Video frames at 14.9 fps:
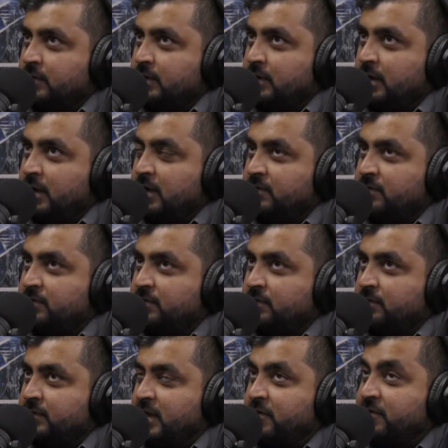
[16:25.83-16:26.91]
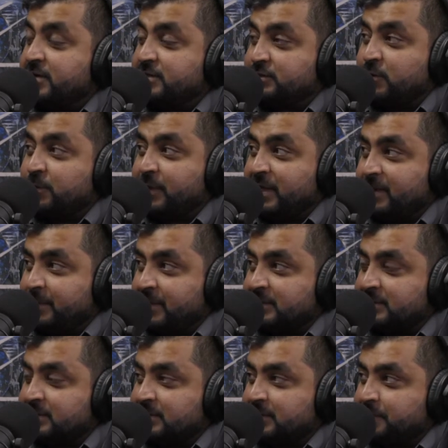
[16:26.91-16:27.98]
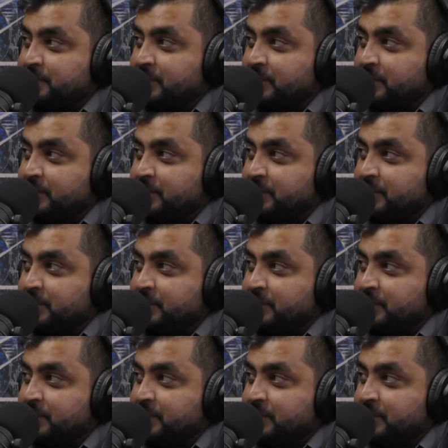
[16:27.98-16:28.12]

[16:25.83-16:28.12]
If there is no BMS